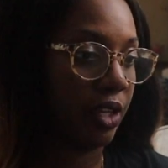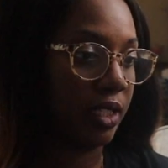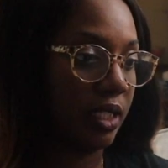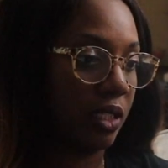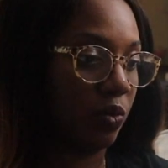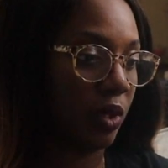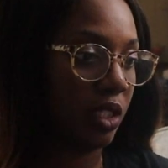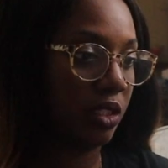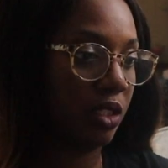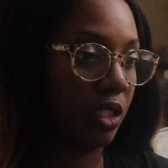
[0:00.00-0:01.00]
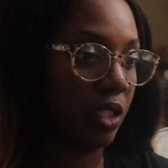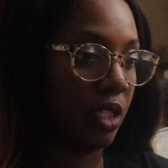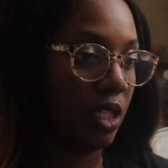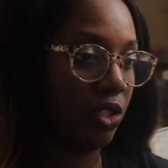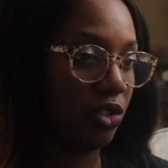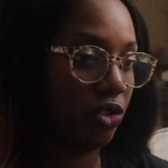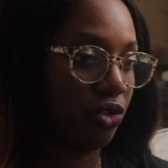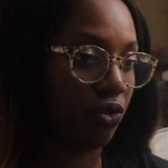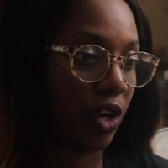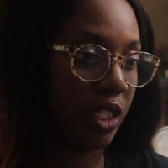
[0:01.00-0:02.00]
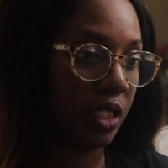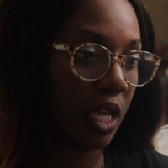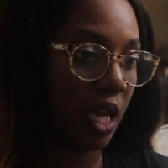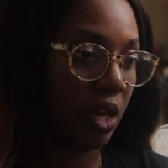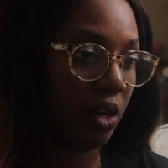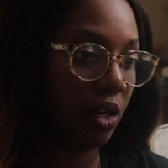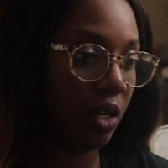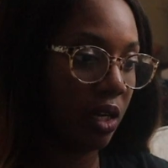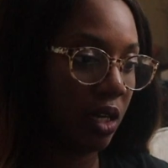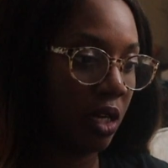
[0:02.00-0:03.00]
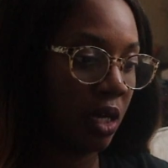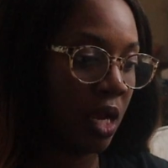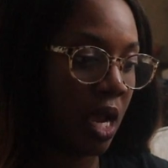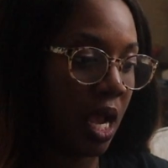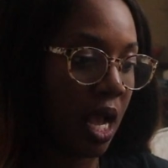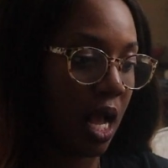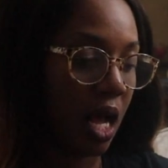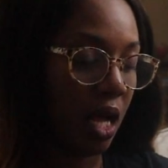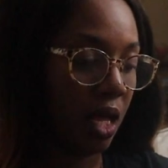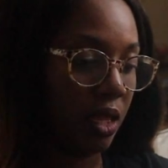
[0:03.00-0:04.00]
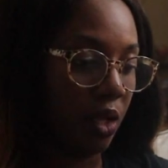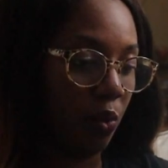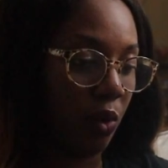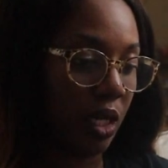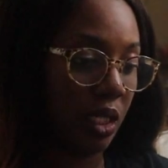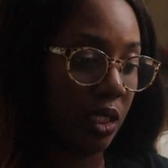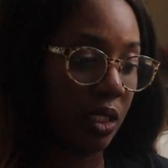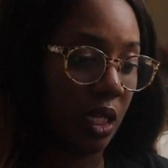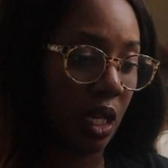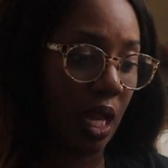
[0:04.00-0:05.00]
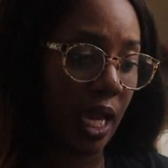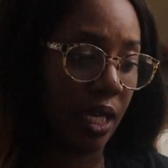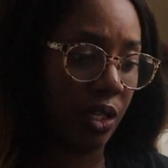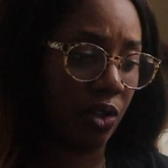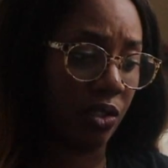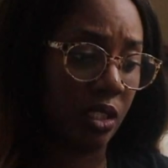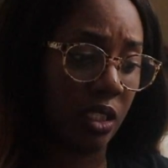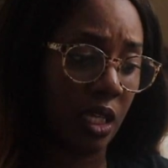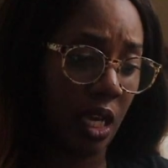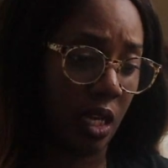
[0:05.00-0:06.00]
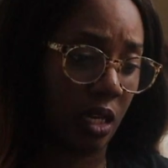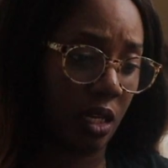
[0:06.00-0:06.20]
It says one is to de-stress hair, and then one is to lighten your skin.